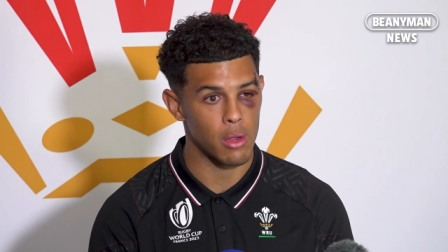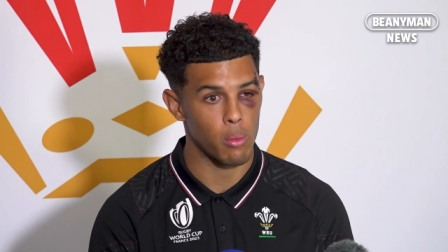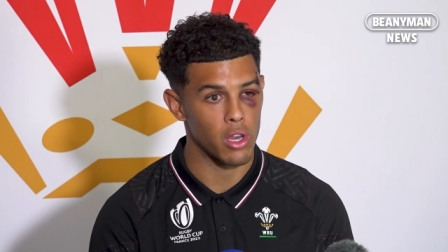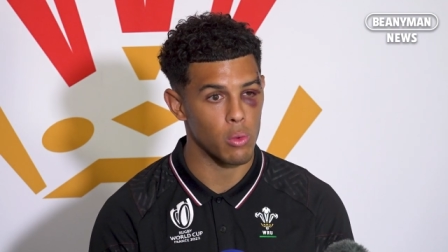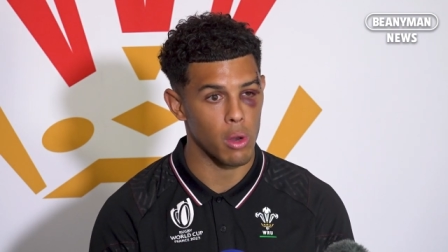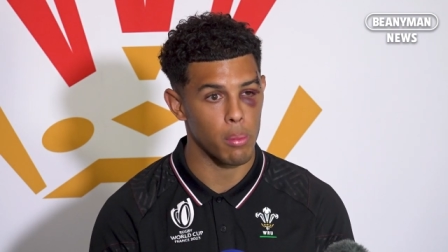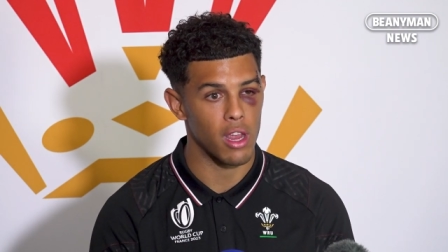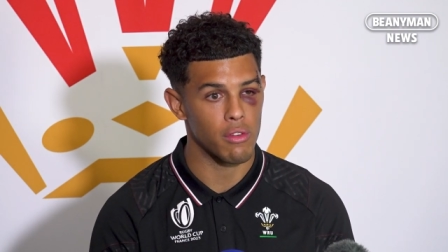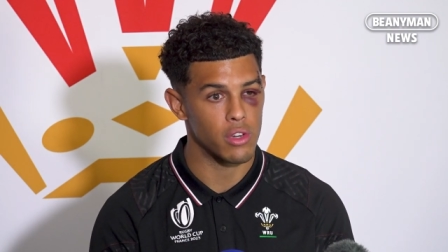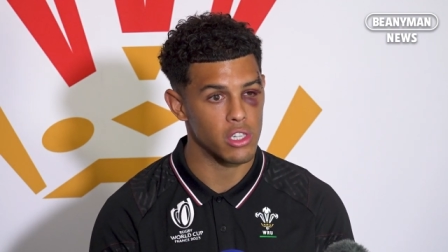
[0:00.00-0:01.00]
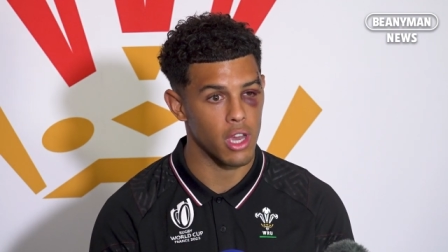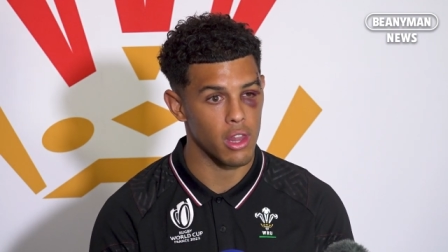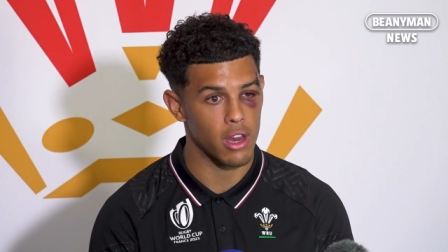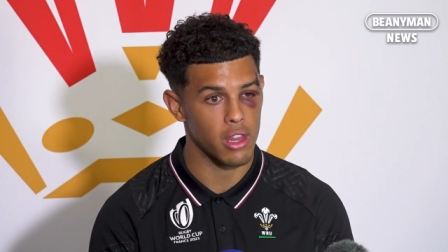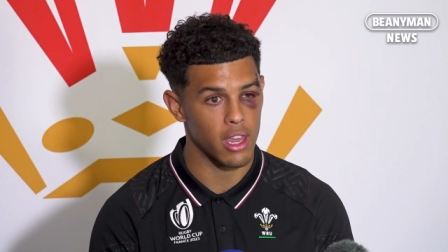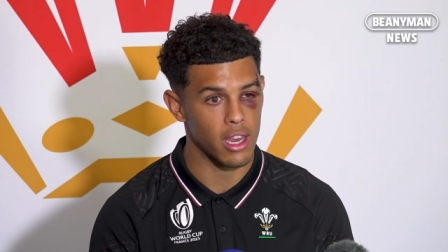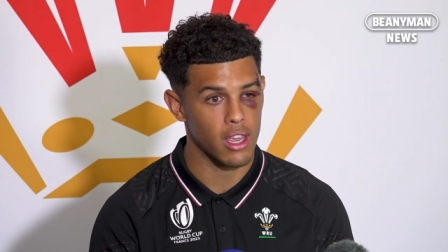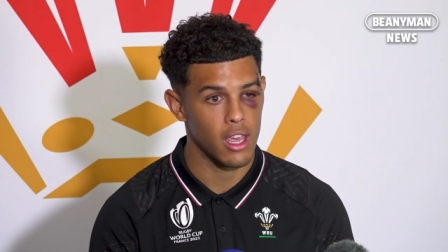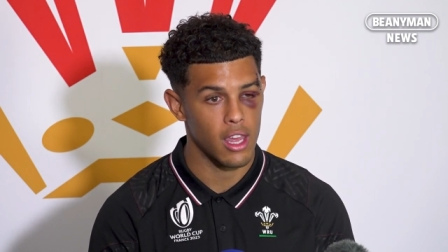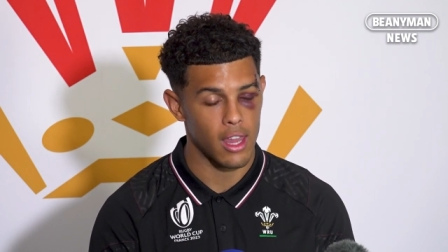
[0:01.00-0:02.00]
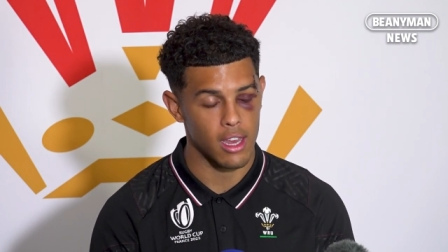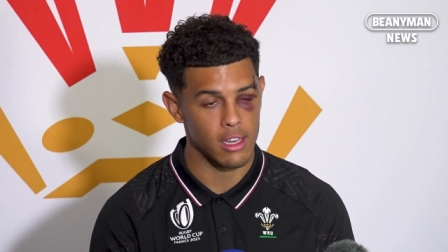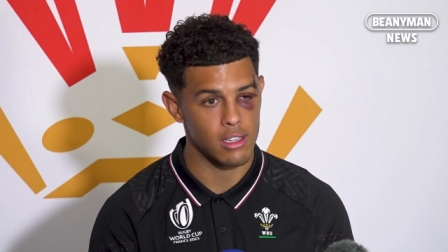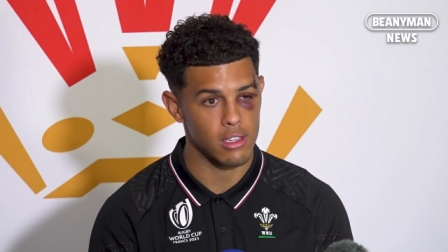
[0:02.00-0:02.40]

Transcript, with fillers: And then when you want to play for each other, I think that